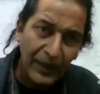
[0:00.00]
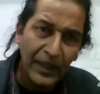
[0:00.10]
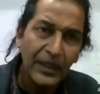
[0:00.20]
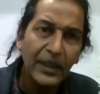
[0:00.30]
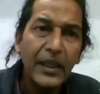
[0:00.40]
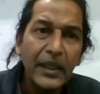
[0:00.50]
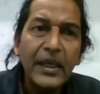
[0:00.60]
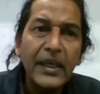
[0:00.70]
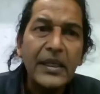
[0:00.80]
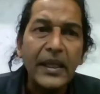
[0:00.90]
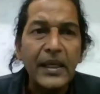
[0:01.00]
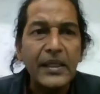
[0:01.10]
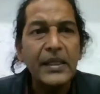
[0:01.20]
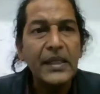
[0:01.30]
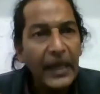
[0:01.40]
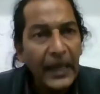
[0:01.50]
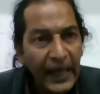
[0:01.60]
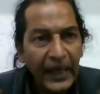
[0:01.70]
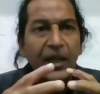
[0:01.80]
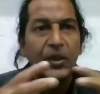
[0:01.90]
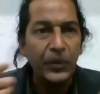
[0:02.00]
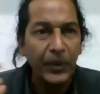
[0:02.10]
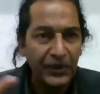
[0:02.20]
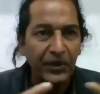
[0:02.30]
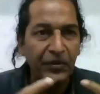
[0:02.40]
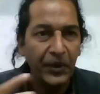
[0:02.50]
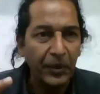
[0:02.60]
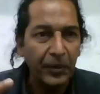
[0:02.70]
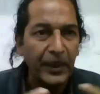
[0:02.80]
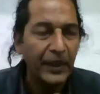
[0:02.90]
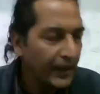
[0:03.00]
and in these cases, linking to natural phenomena.